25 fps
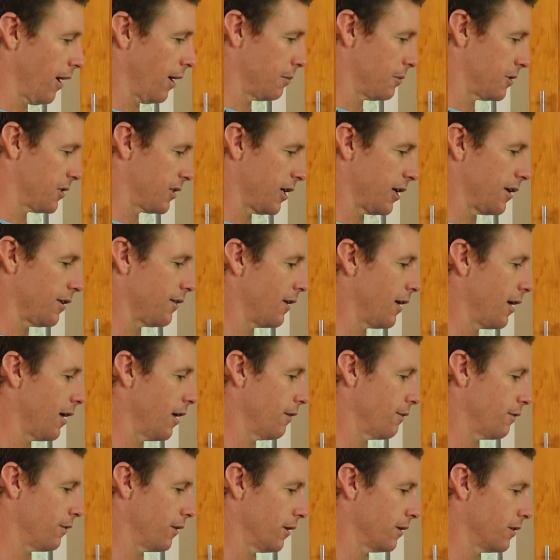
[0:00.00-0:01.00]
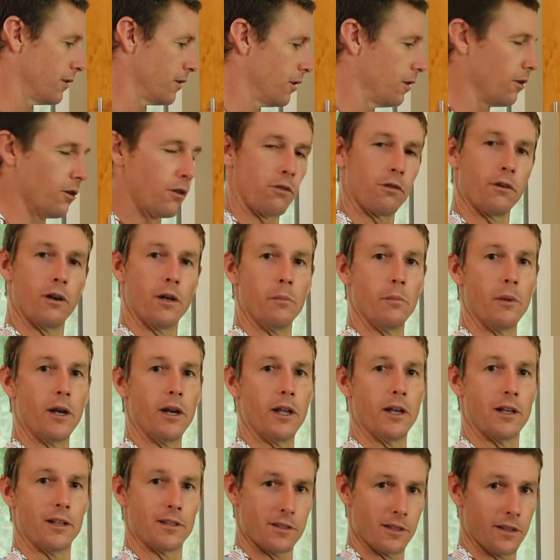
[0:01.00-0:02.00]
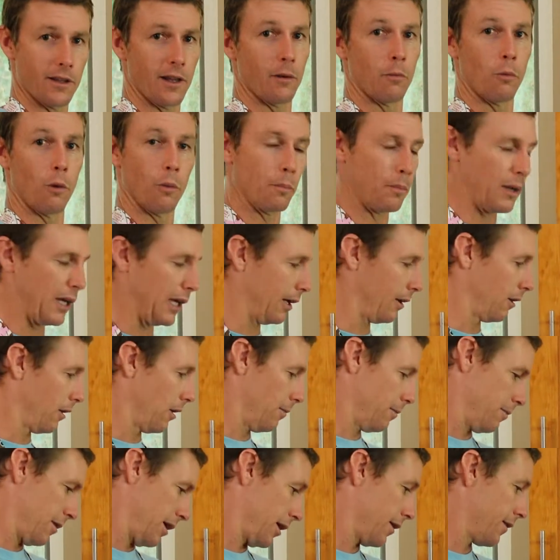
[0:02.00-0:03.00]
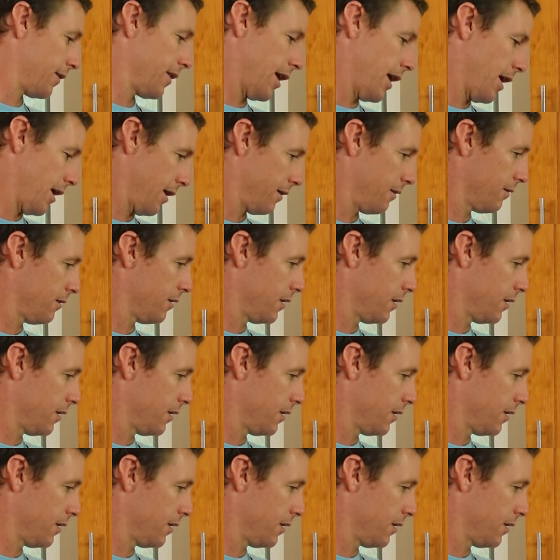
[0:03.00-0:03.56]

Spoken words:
them sit in there for 2 to 3 minutes, and then we'll peel them in that